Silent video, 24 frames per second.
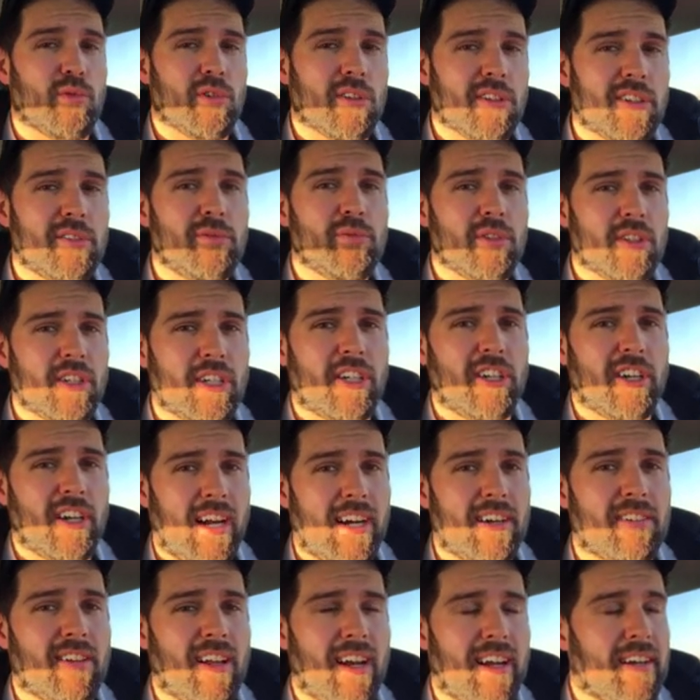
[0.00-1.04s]
really, really good
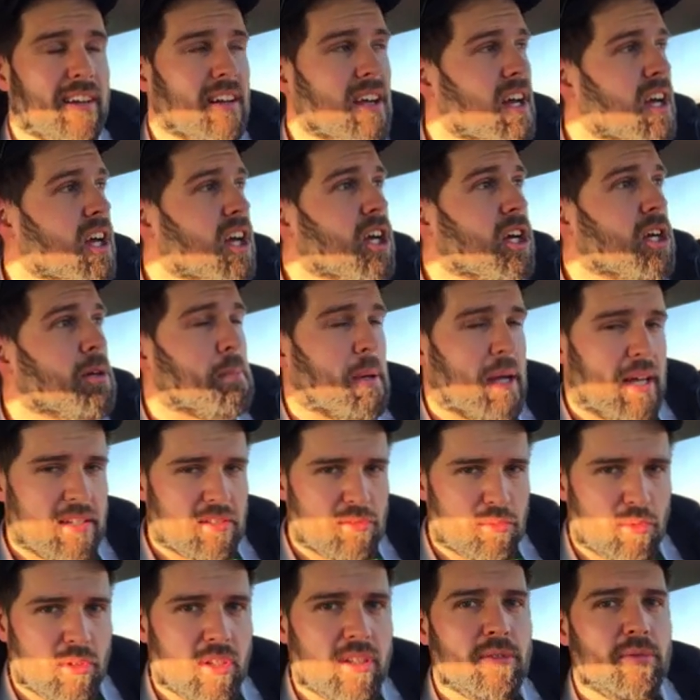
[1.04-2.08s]
airline, pays
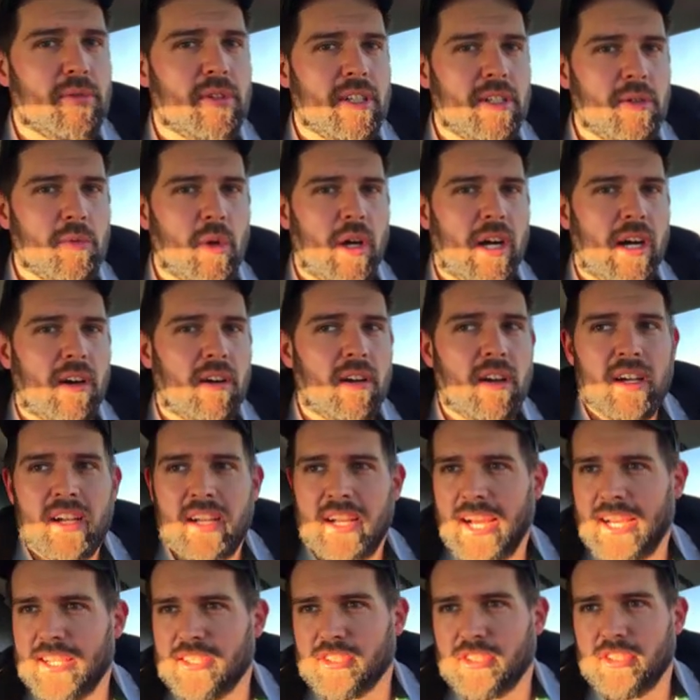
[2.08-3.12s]
really, really well,
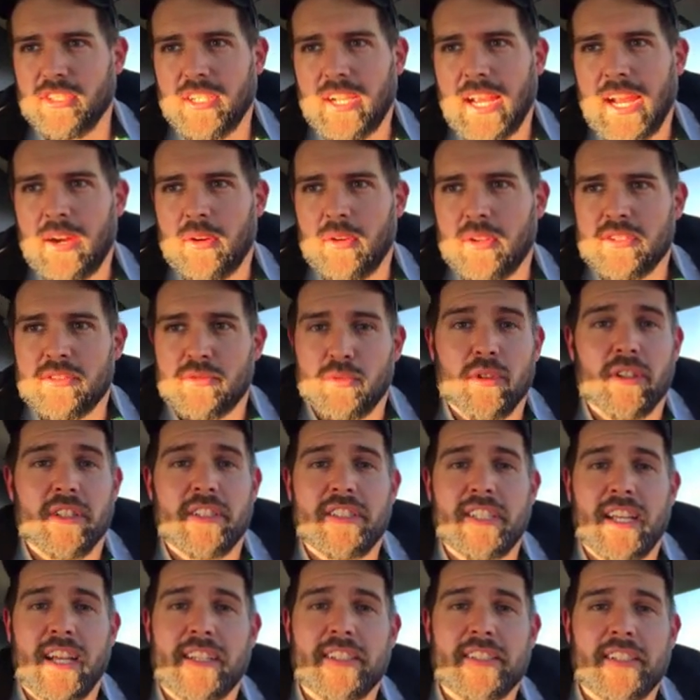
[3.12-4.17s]
has good hours, really
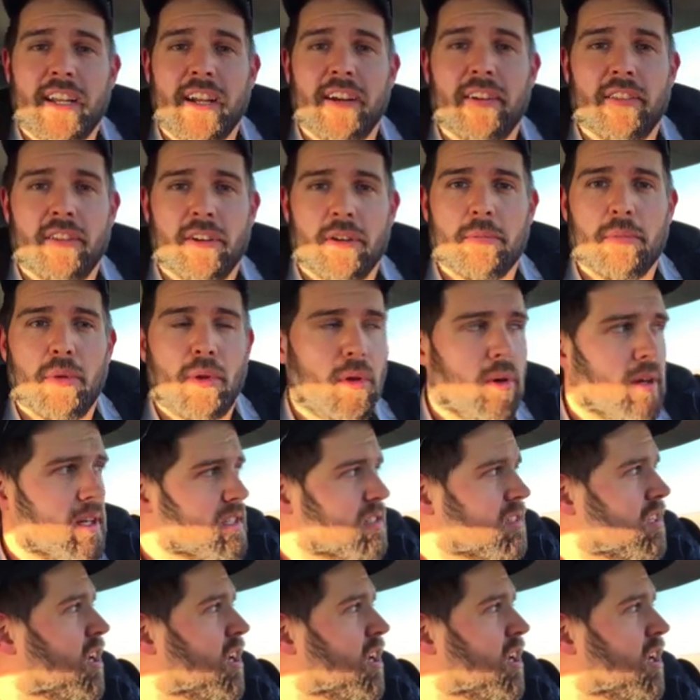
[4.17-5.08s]
takes care of their employees,